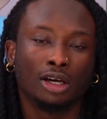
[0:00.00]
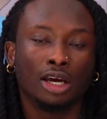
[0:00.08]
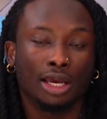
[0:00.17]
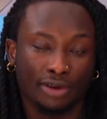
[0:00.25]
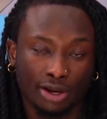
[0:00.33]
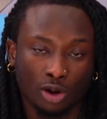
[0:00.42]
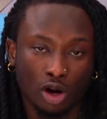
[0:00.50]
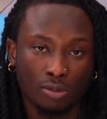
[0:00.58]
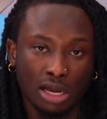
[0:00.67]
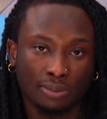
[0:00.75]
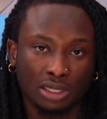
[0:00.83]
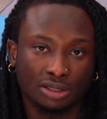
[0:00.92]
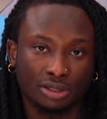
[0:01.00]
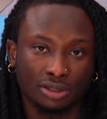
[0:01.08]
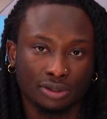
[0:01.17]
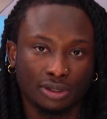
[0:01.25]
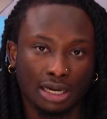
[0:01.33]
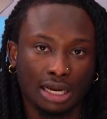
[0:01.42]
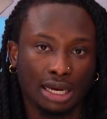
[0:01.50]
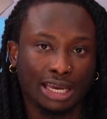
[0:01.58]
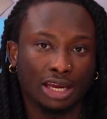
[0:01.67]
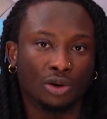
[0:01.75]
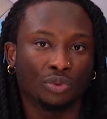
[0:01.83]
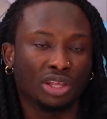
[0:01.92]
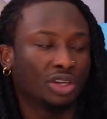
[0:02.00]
If you can call back, please do, uh, and get on with it.